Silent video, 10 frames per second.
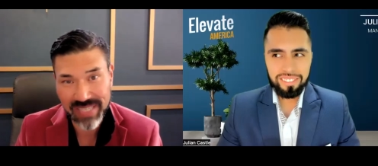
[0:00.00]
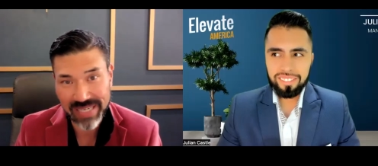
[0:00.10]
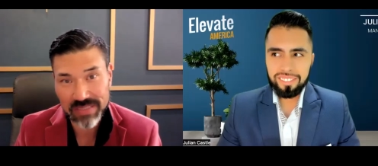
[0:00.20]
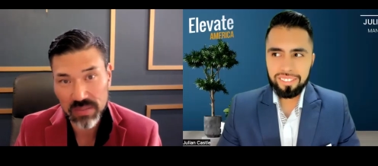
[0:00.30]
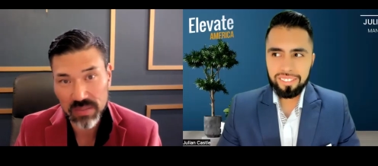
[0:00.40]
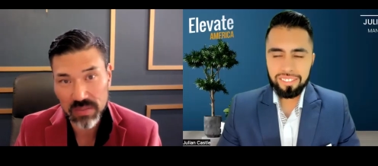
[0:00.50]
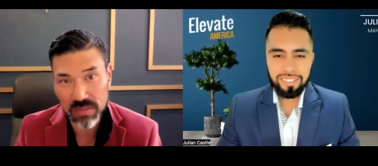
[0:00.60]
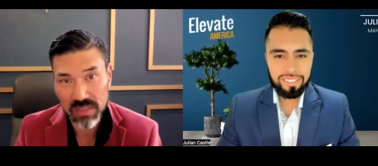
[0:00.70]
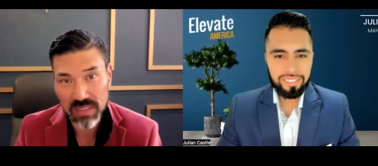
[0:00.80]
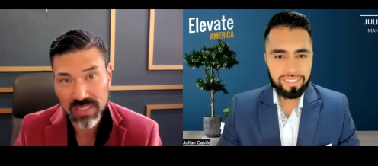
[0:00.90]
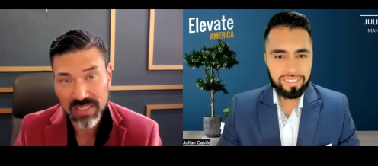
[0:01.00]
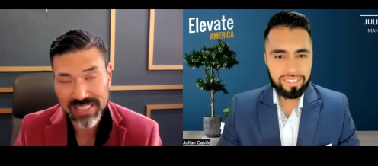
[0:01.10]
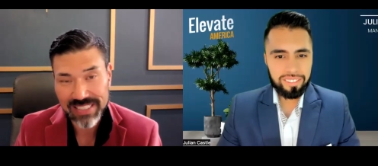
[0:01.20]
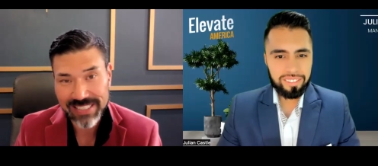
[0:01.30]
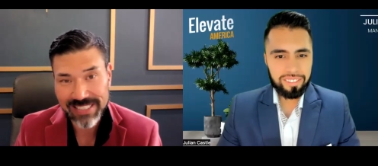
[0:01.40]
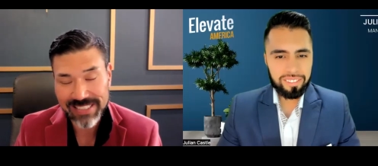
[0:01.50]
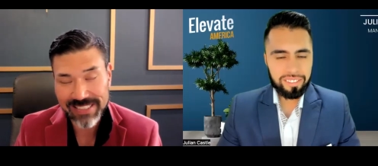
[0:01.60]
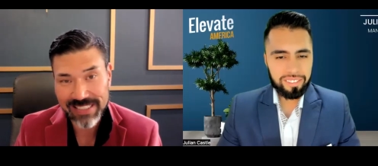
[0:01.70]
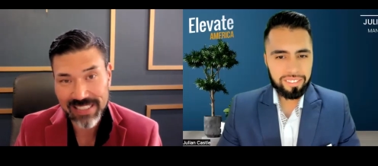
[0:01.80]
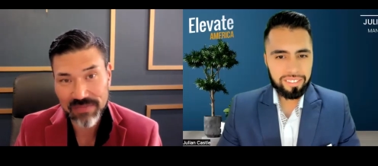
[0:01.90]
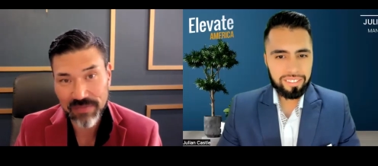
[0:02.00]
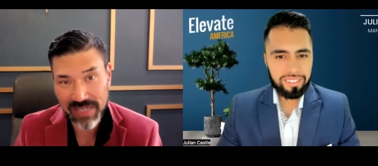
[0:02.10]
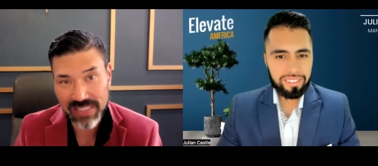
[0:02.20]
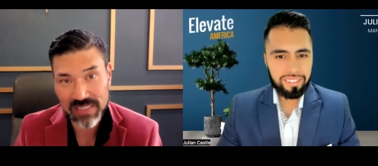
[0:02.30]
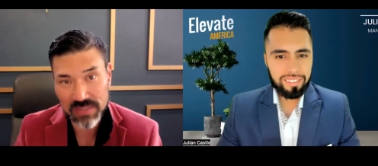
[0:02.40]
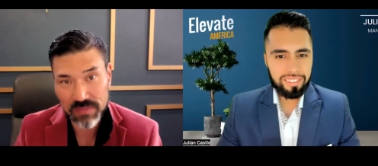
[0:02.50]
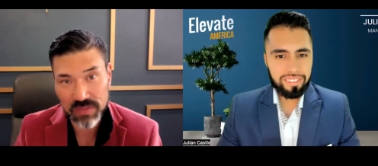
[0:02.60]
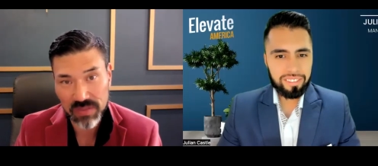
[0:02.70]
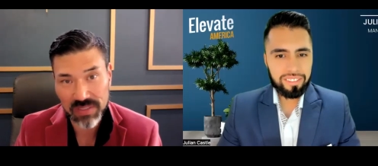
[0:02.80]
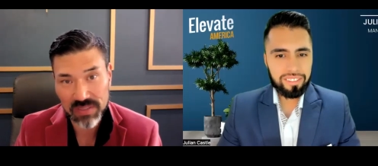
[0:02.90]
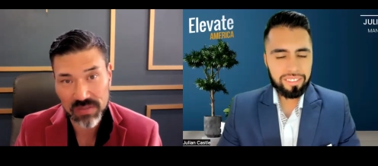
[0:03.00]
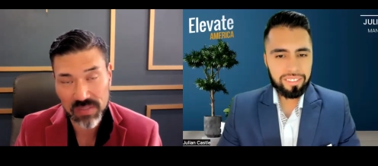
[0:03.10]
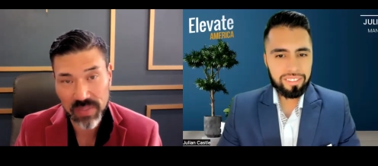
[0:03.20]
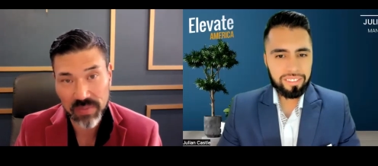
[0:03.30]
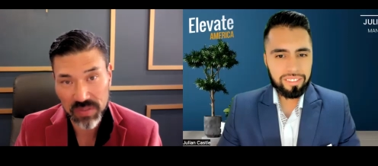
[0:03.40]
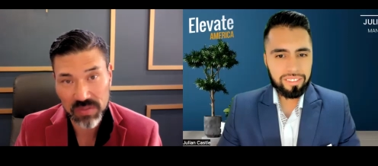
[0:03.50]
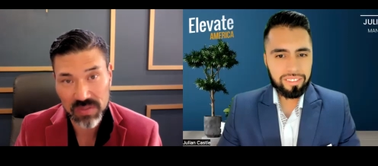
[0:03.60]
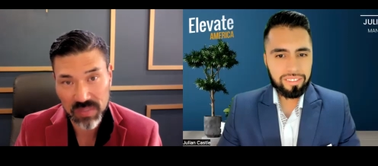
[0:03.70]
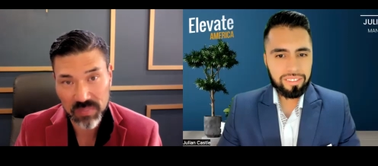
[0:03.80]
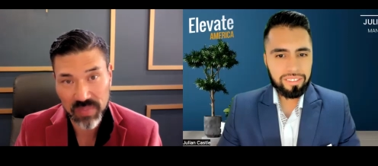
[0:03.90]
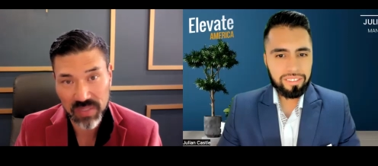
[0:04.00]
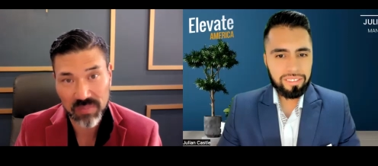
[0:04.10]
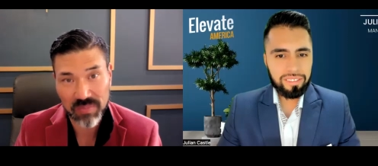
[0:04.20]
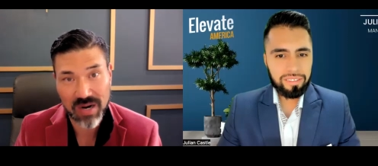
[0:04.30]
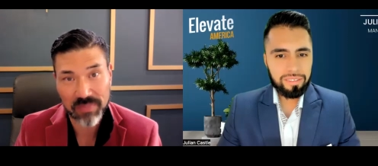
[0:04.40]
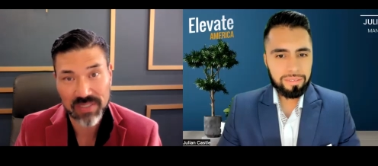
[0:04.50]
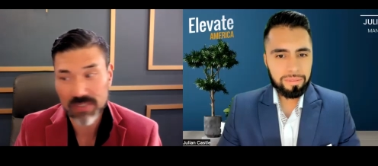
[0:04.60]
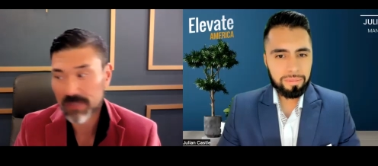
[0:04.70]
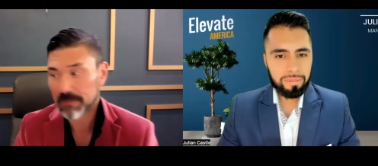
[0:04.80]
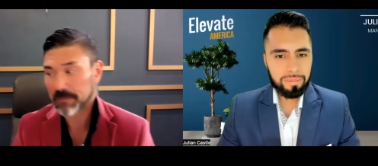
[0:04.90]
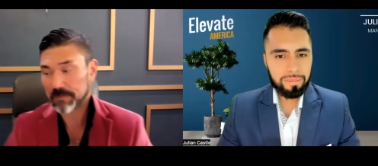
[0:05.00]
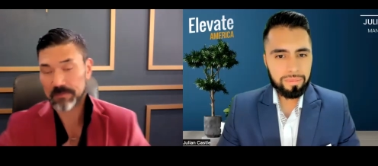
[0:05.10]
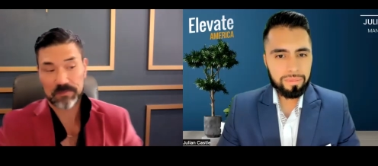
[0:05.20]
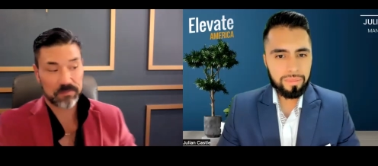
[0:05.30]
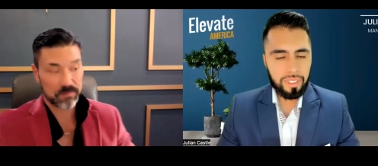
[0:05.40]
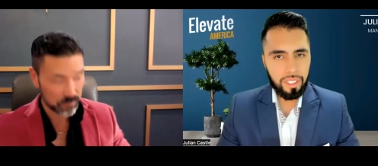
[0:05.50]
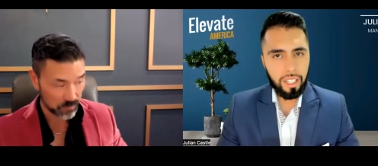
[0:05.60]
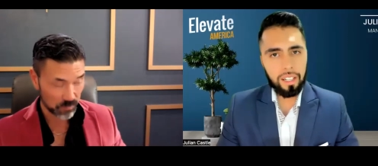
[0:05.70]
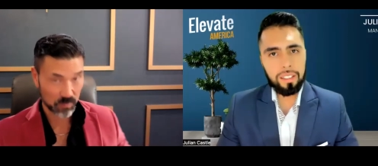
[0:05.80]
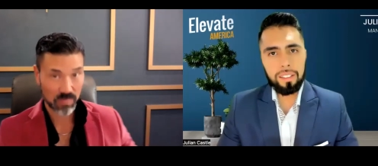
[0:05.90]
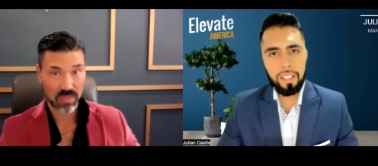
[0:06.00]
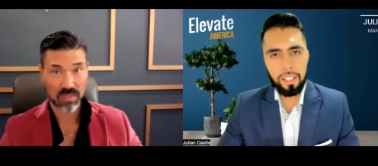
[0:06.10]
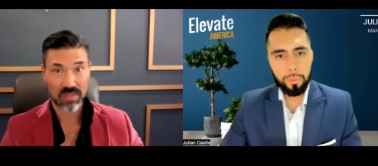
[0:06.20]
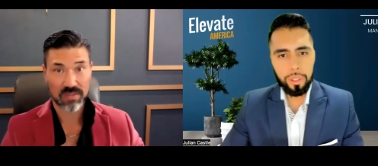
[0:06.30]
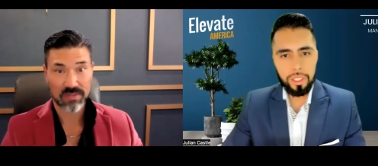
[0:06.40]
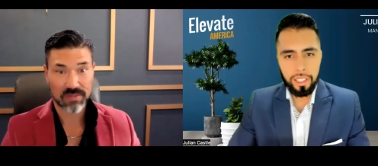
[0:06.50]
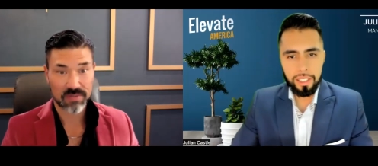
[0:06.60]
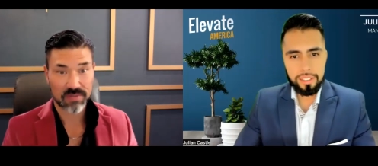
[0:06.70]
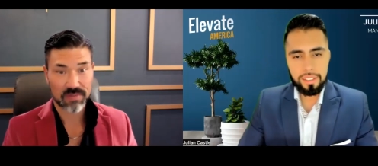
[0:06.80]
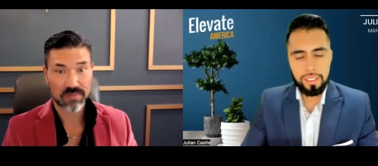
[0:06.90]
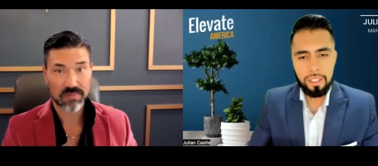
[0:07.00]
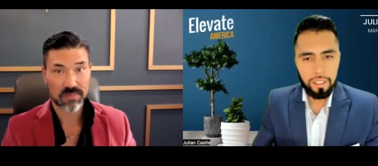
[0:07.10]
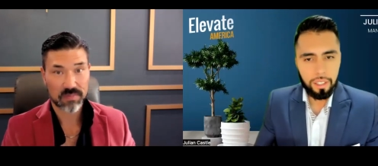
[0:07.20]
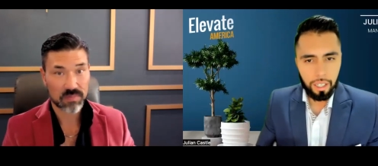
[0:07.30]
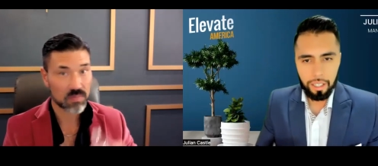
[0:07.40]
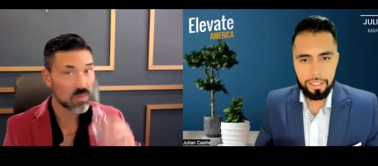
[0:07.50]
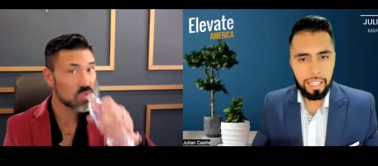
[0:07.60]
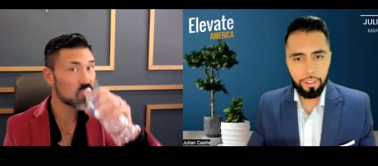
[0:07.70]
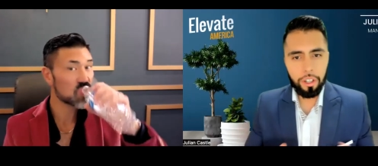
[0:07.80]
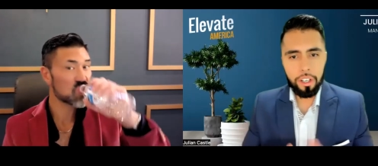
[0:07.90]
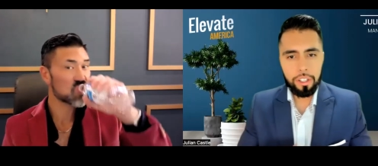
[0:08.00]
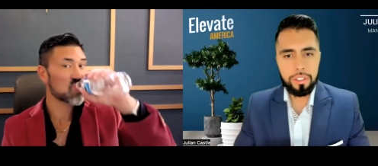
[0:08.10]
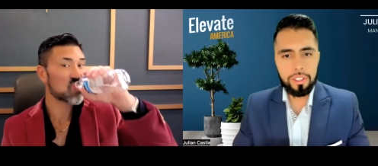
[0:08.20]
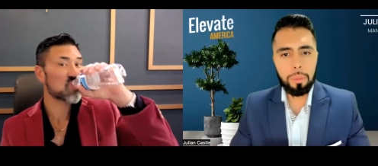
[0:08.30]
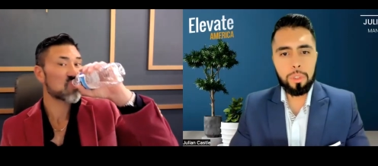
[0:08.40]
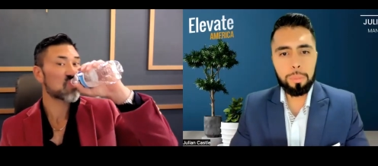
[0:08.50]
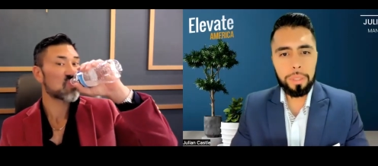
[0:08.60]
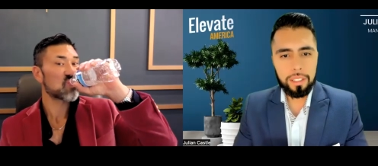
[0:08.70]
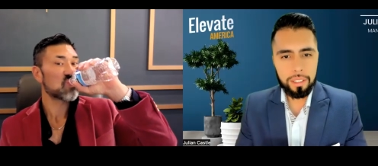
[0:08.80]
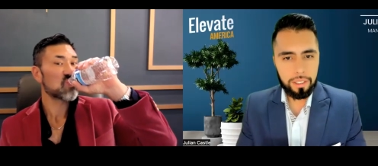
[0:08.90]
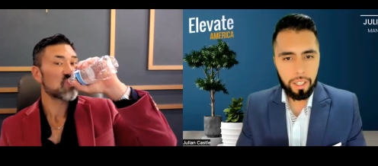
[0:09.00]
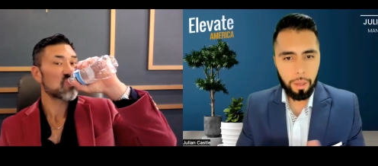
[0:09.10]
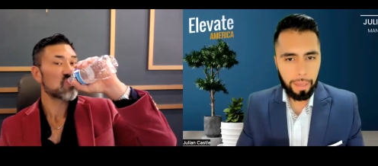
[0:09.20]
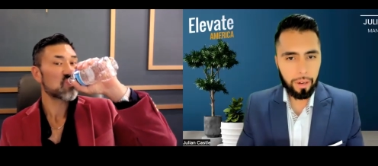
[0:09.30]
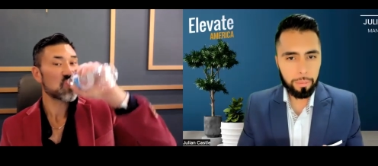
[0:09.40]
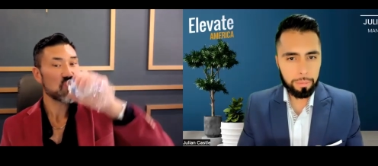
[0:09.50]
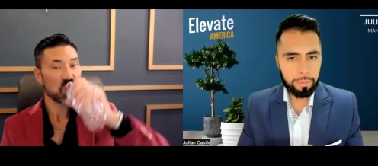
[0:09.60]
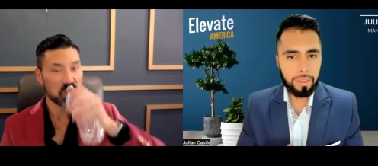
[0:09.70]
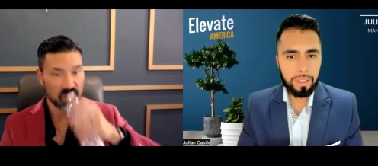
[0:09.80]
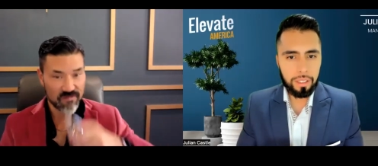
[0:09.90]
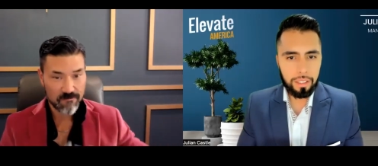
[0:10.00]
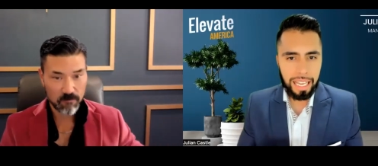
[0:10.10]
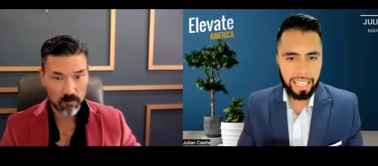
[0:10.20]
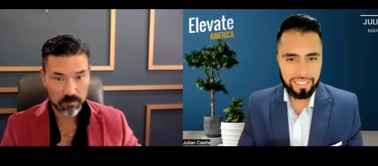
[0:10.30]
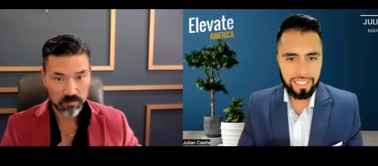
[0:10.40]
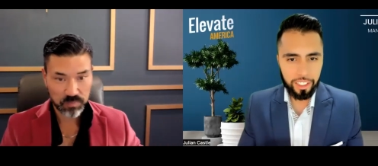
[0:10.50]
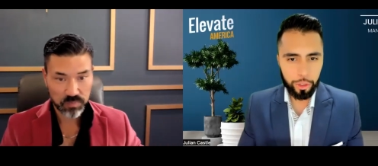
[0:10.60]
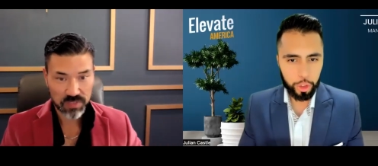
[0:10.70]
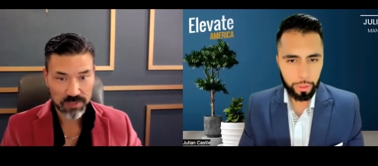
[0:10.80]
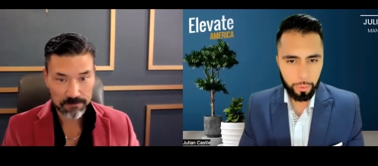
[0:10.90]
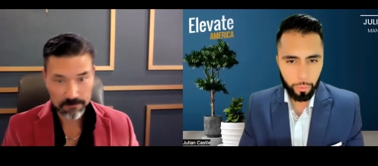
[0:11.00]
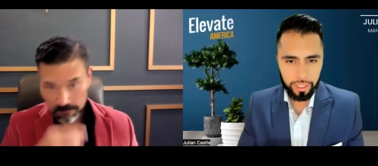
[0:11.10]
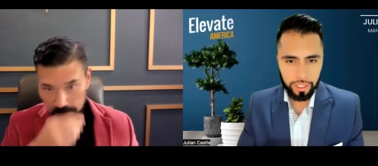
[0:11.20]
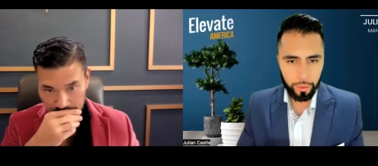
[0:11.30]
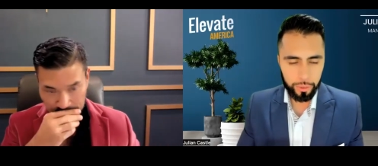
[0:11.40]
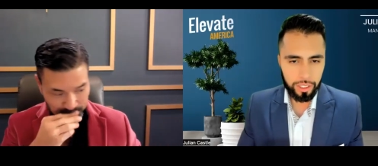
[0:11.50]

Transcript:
Speaker 1: tactical uh, advice for your listeners to be able to use implement in their properties.
Speaker 2: Yeah, yeah, it really is. i would never heard someone speak about asset leadership the way that you